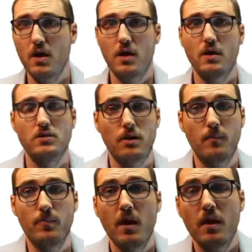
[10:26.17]
So
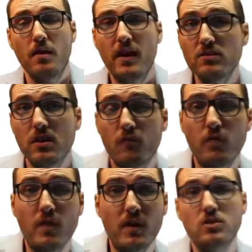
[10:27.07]
that's all for
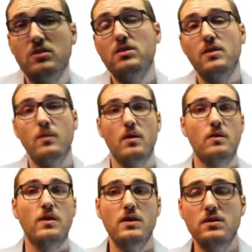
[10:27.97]
me. Just some
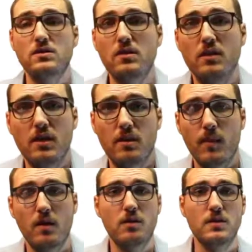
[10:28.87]
things to think
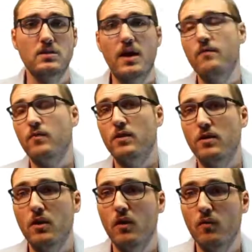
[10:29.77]
about, things I've
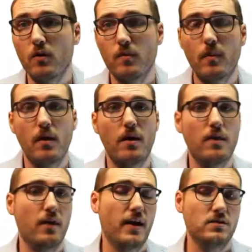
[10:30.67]
learned over the
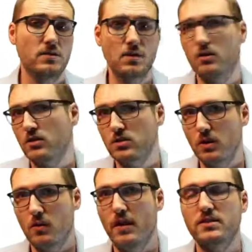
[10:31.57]
last year or
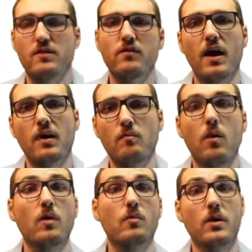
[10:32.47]
so as I've gotten
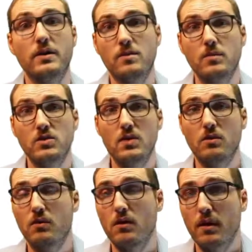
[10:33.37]
more and more into machine
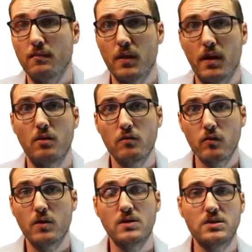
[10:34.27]
learning. I look
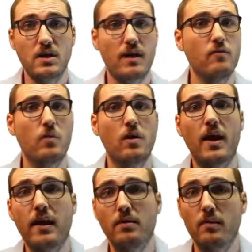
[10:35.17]
forward to seeing everyone
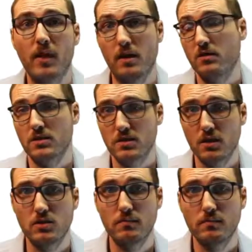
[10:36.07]
at the panel discussion.